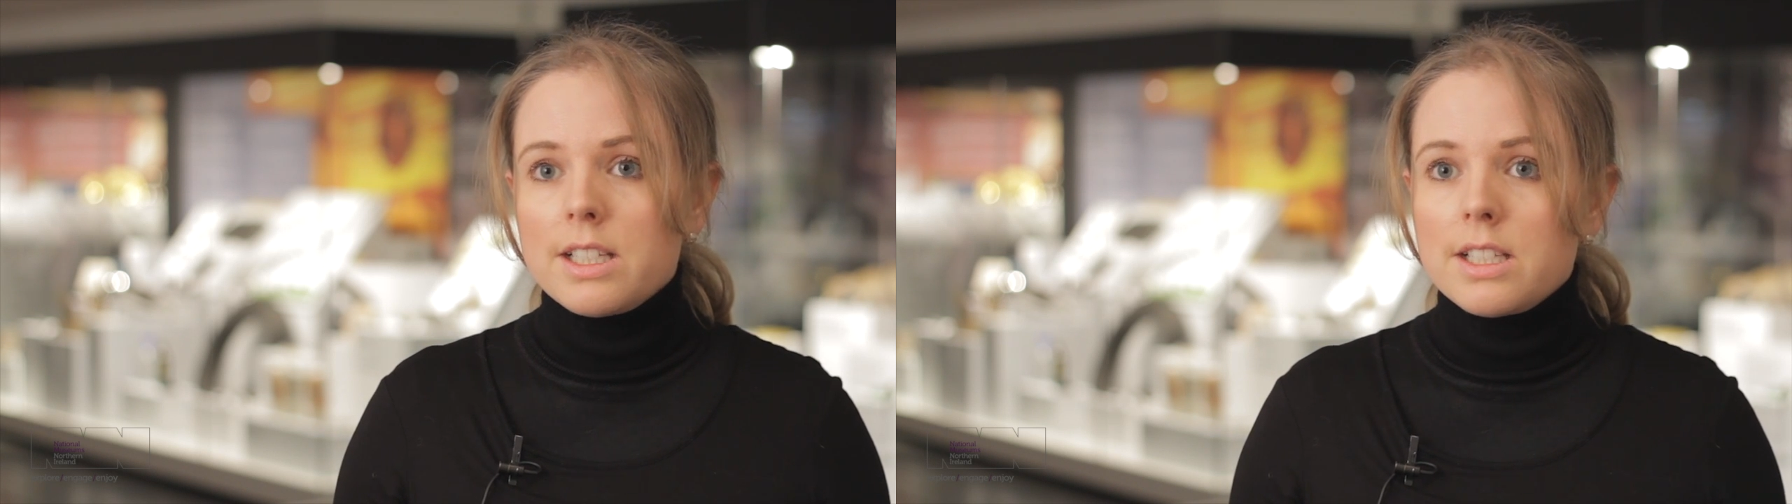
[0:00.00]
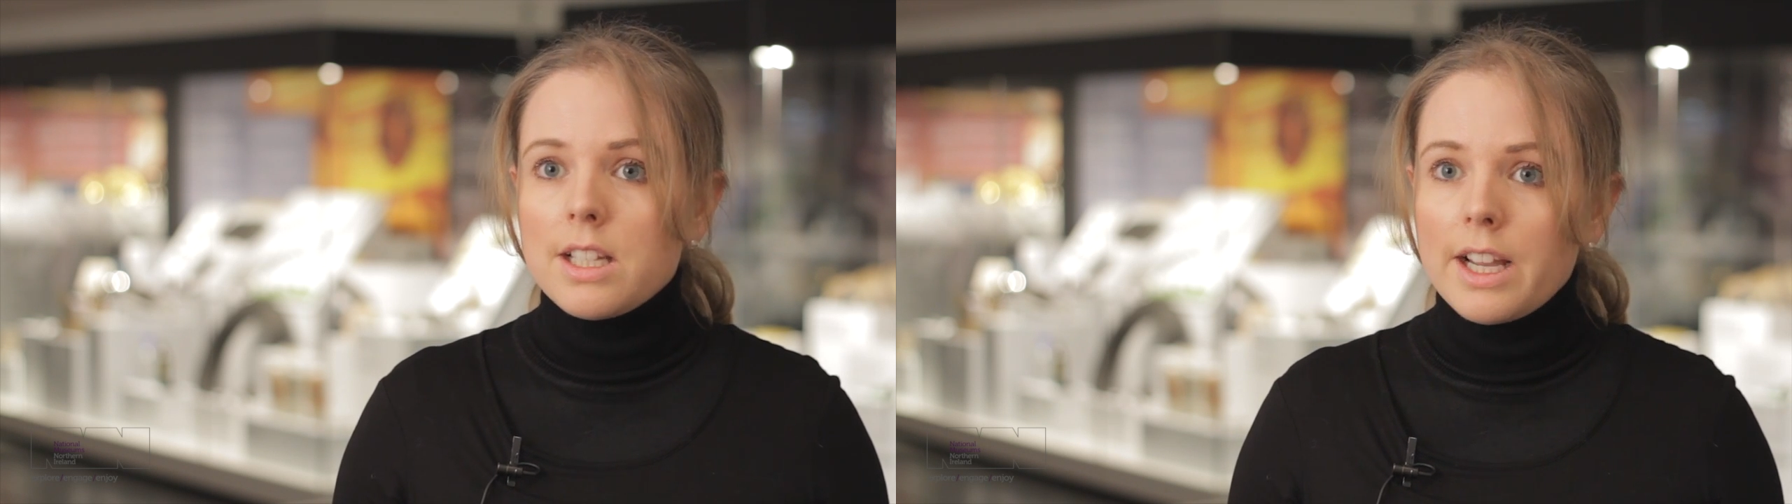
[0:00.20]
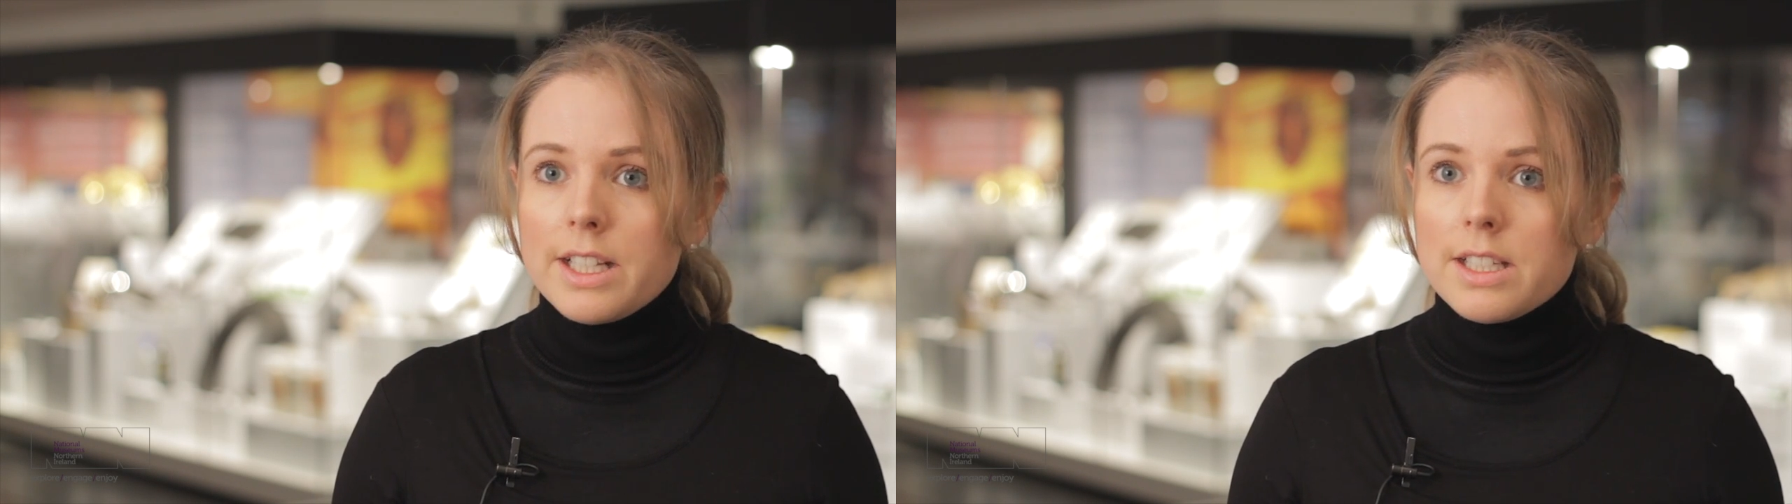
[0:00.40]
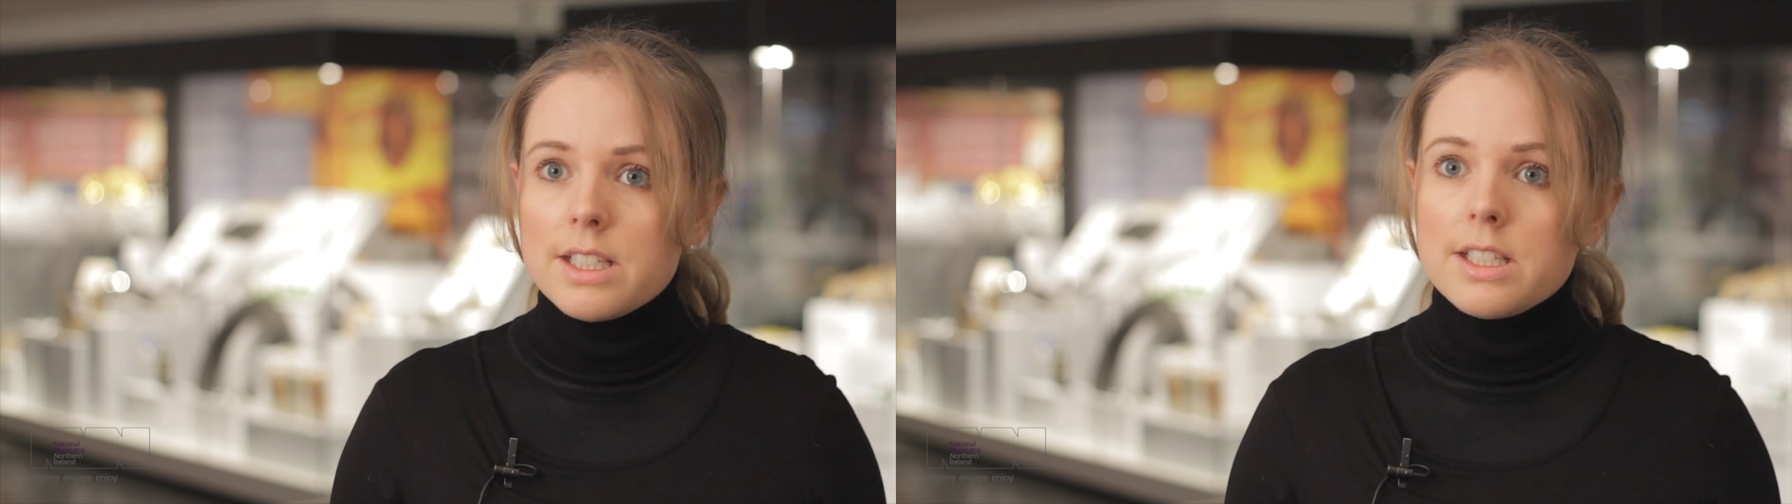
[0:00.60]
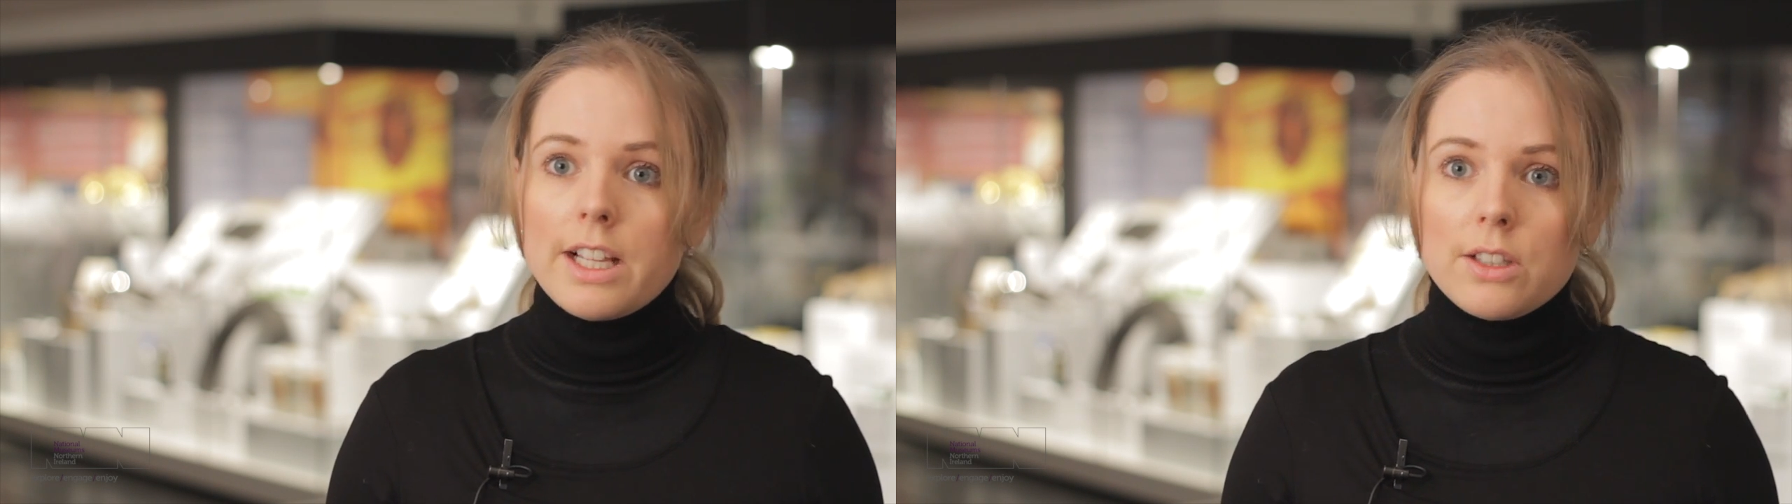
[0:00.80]
science,
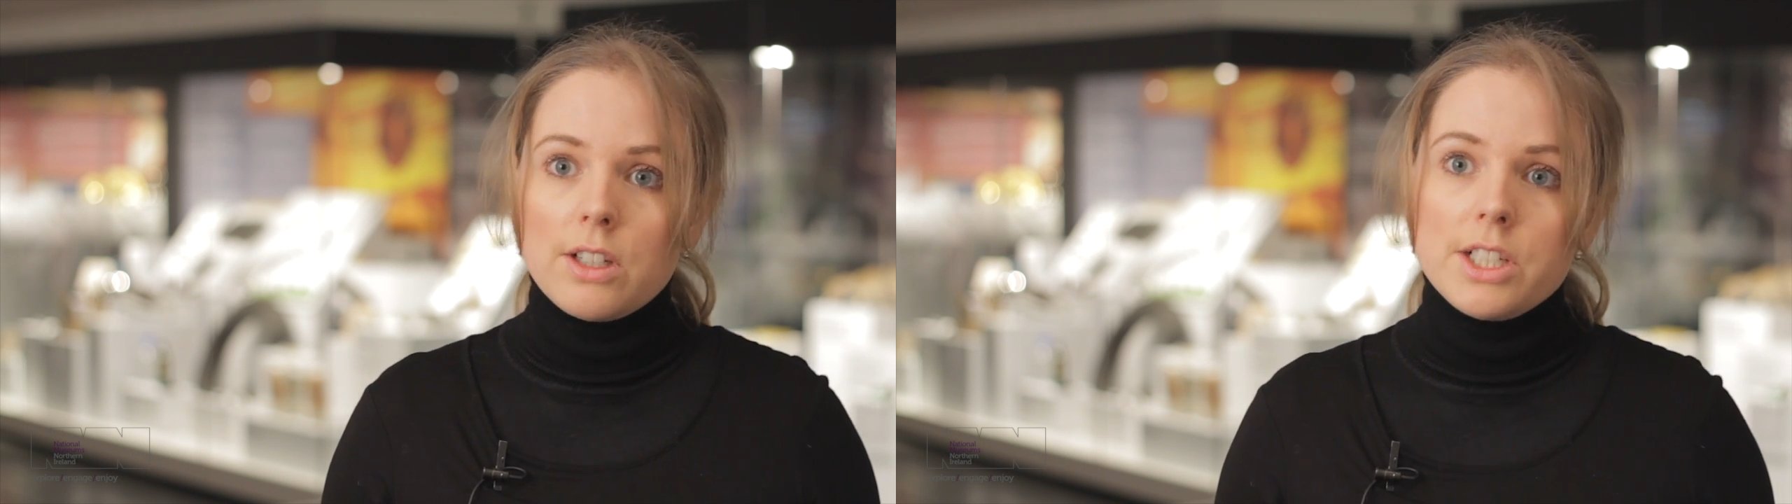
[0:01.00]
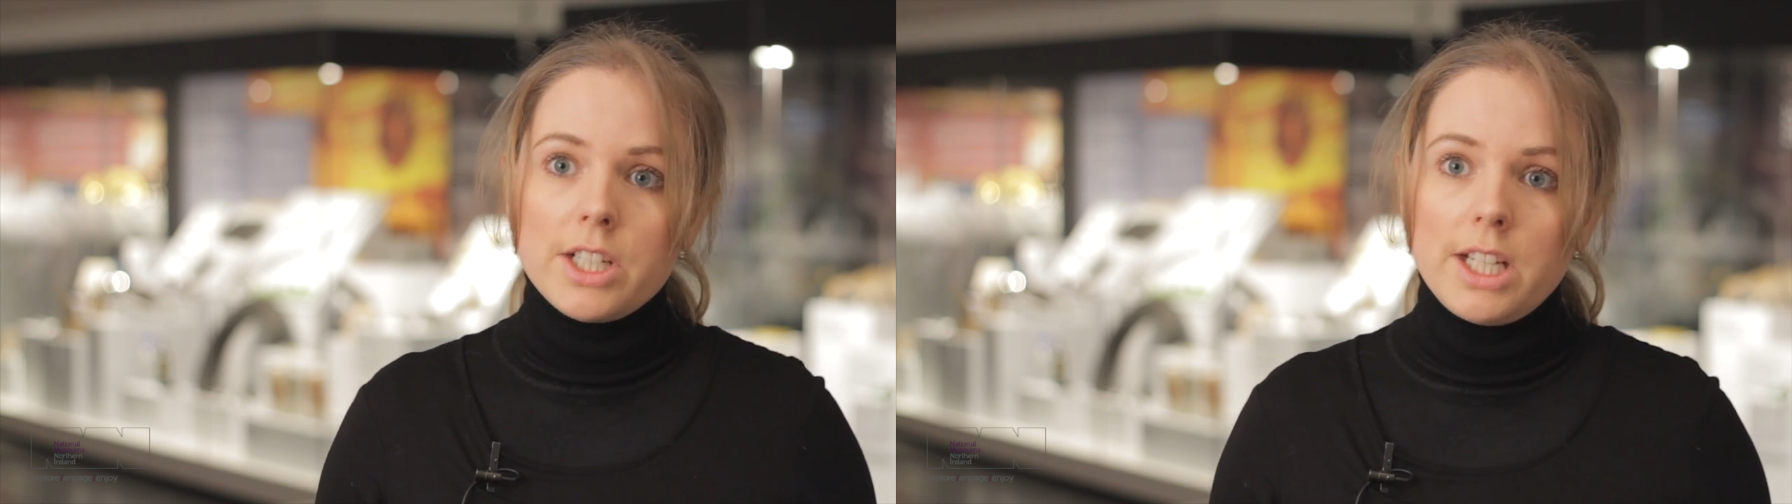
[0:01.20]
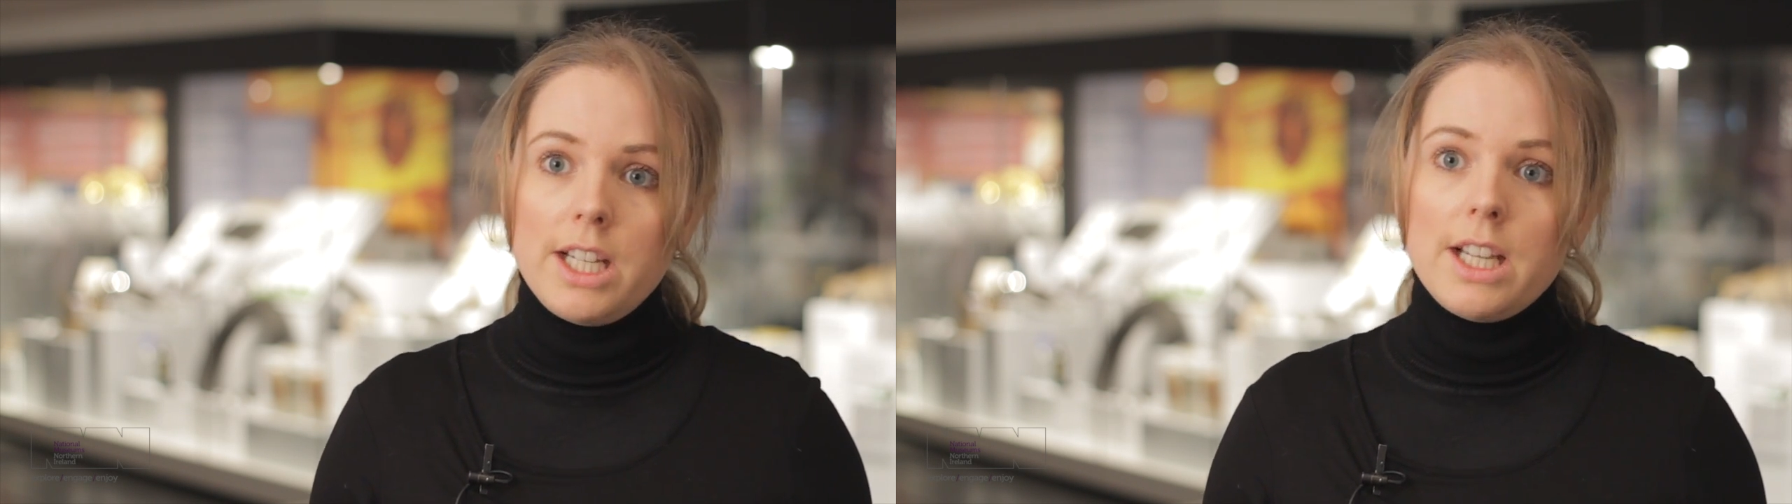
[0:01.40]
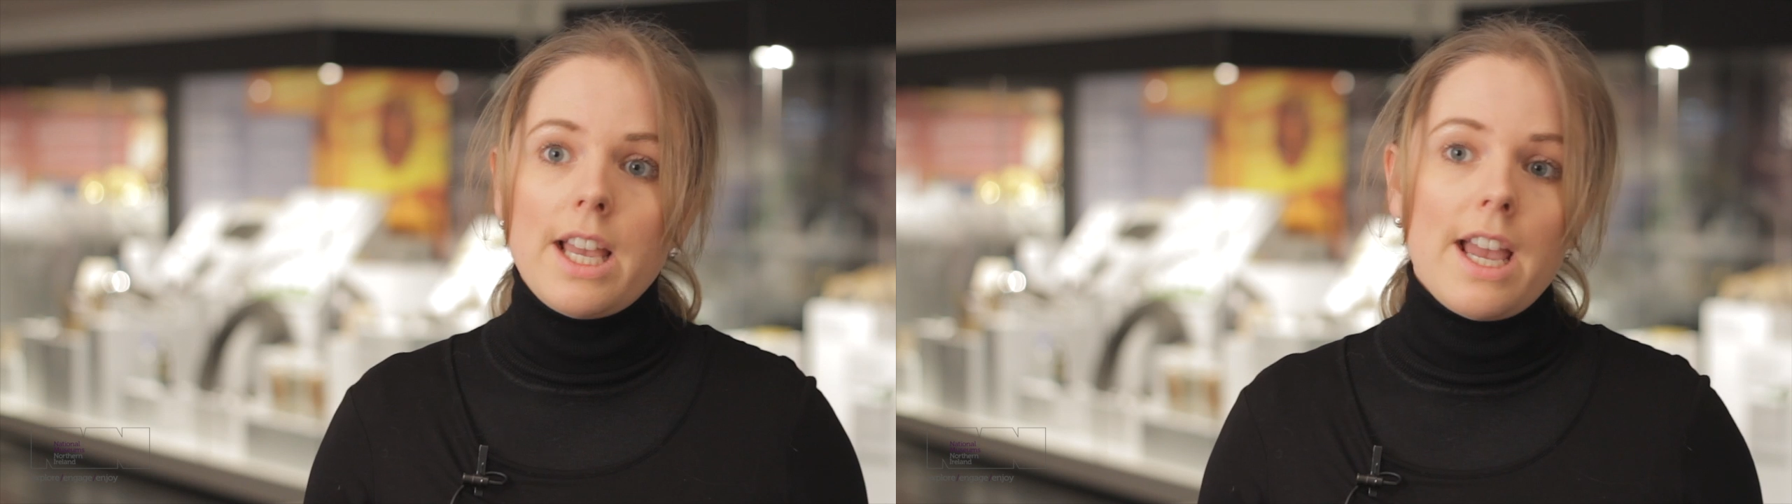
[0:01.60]
technology,